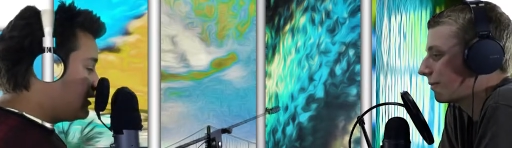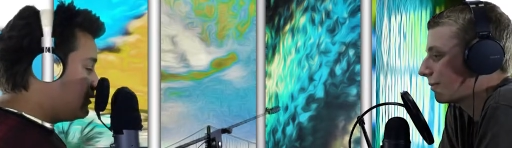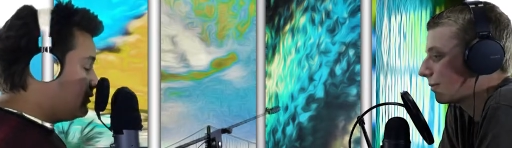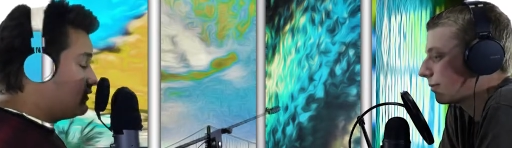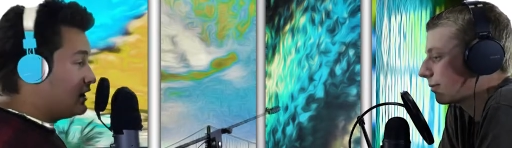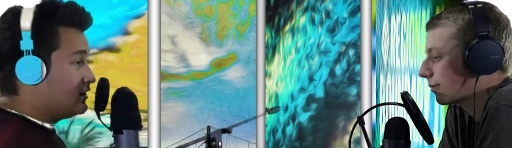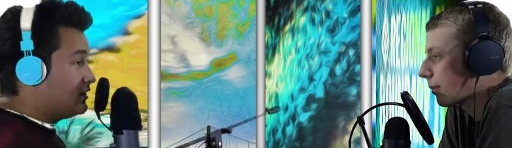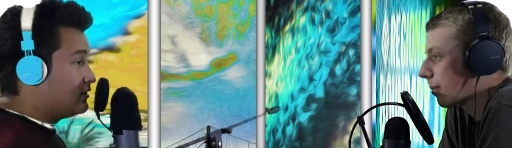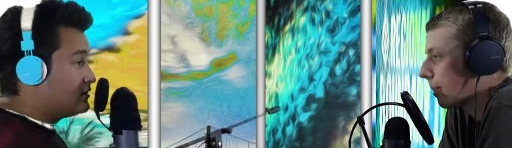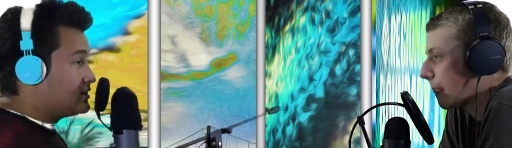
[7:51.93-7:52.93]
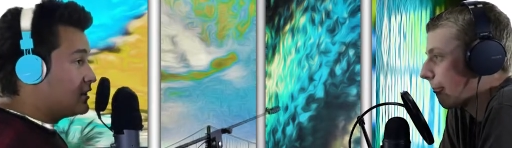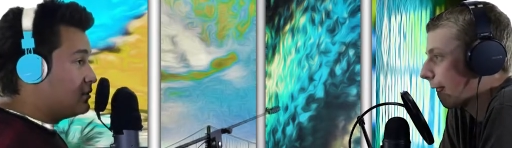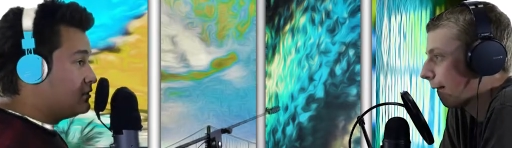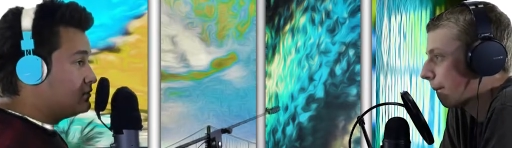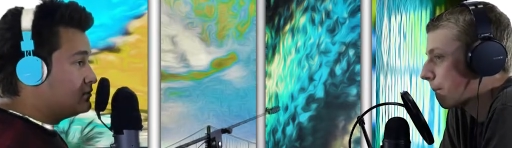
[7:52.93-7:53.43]
Speaker 1: we've got another
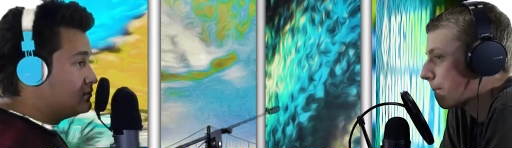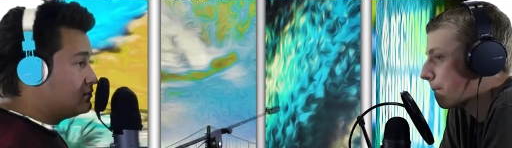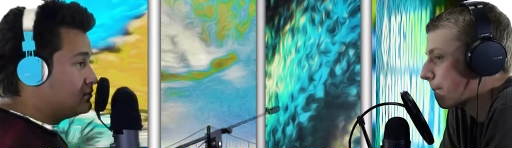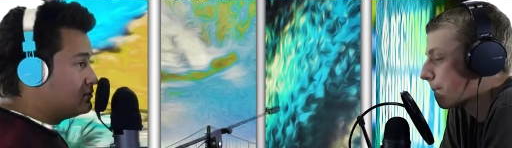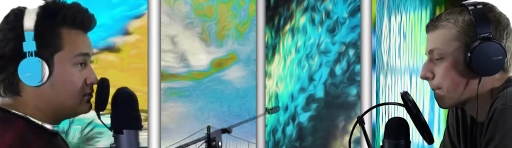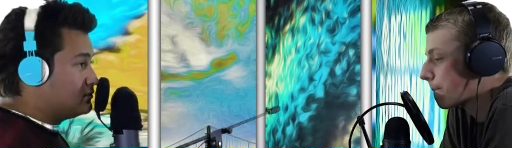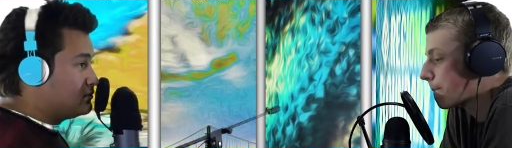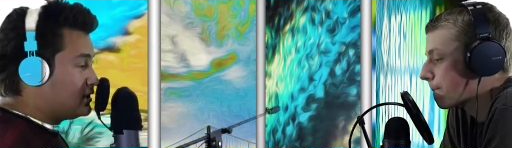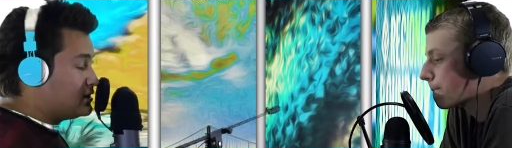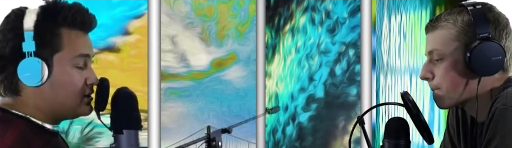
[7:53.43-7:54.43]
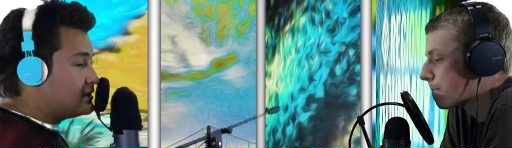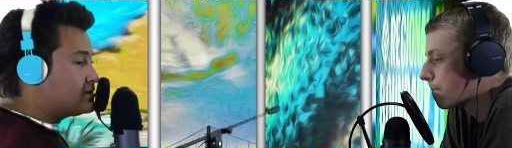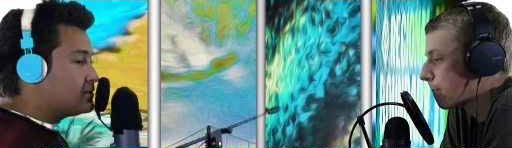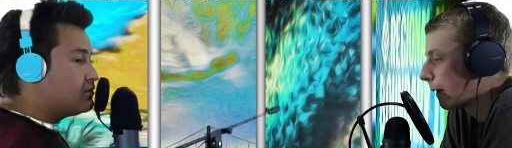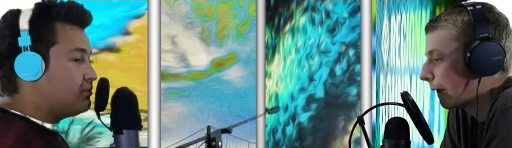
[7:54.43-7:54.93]
segment that takes up the